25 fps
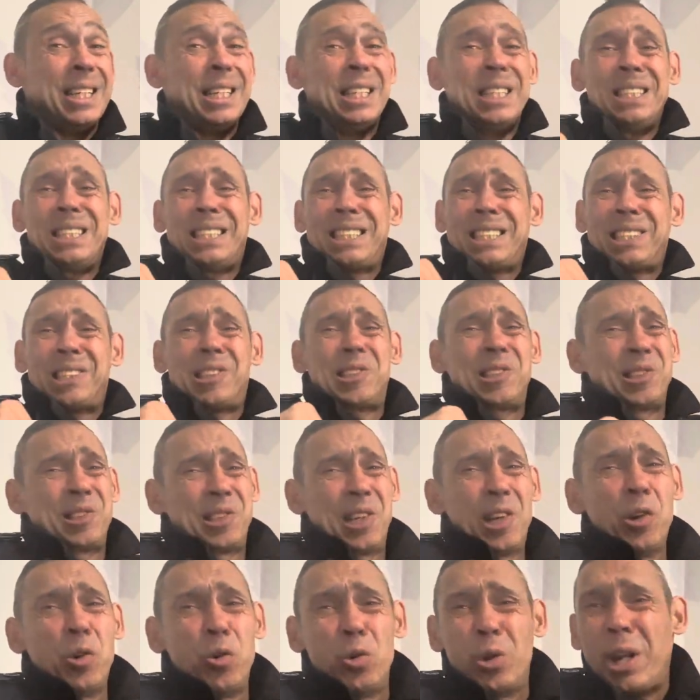
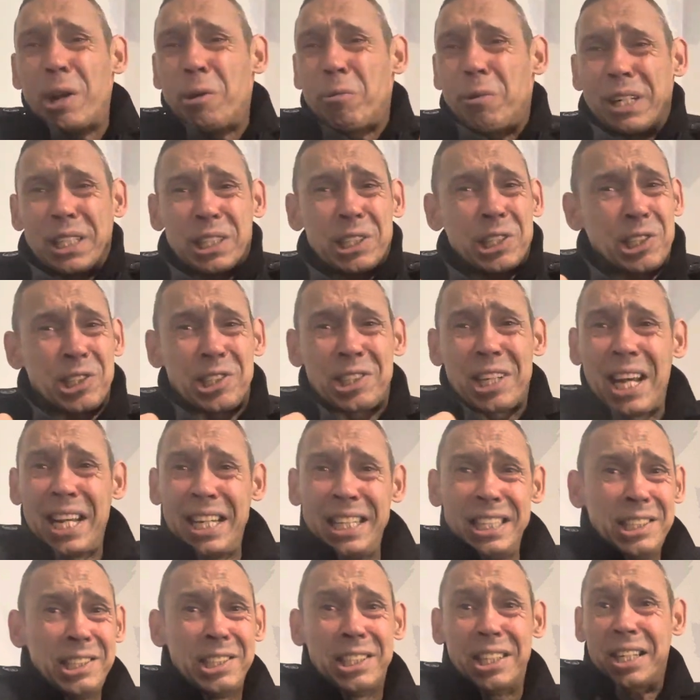Still, they're
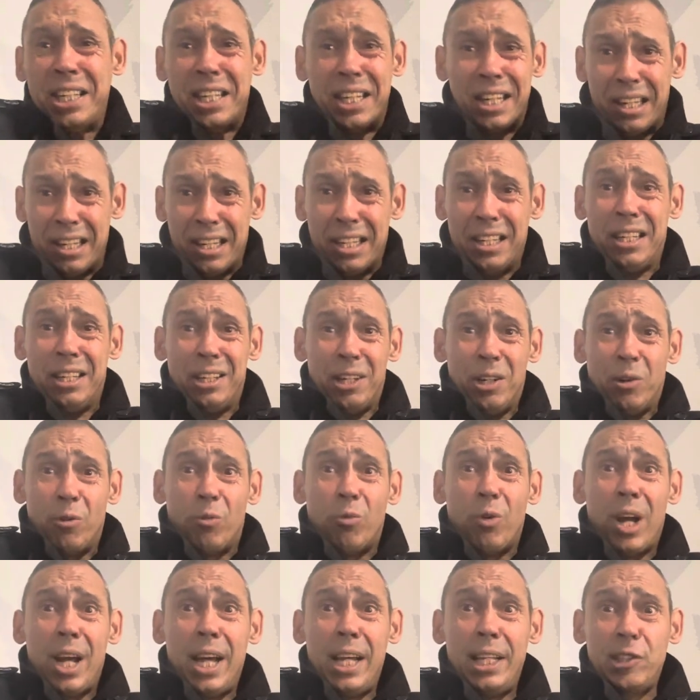exchanging,
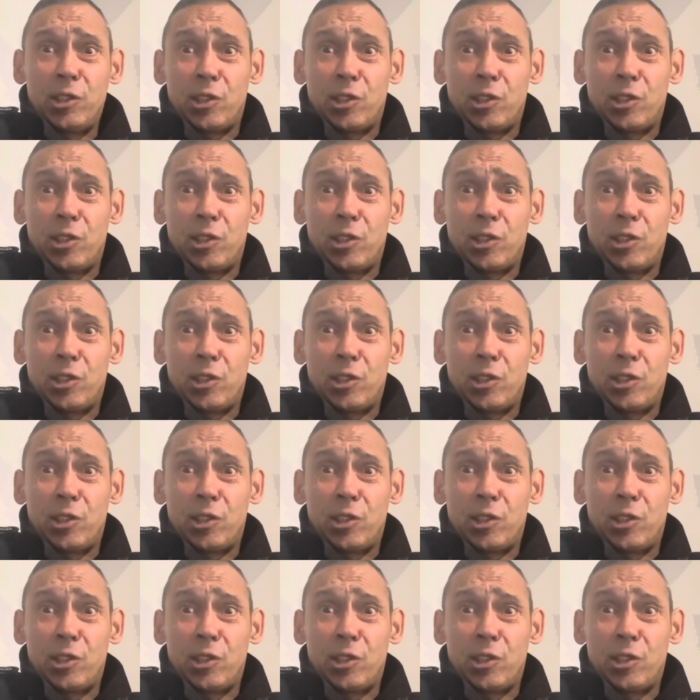right?